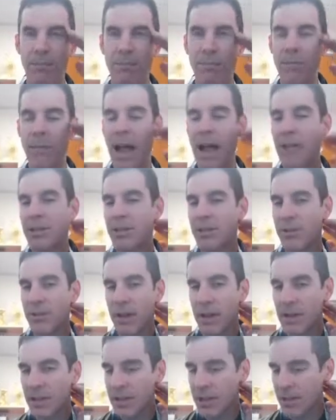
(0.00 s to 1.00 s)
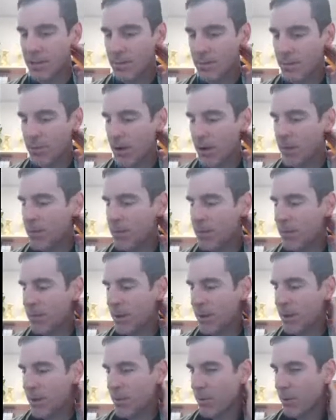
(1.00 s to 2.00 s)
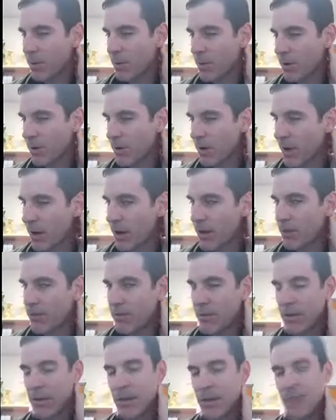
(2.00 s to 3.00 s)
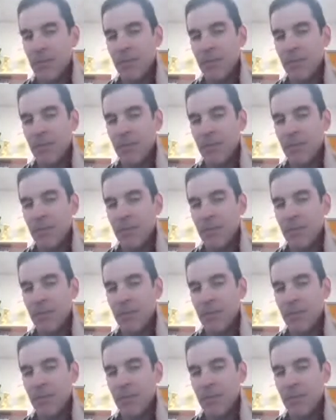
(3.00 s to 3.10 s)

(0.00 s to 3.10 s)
maturation, probably a better word, of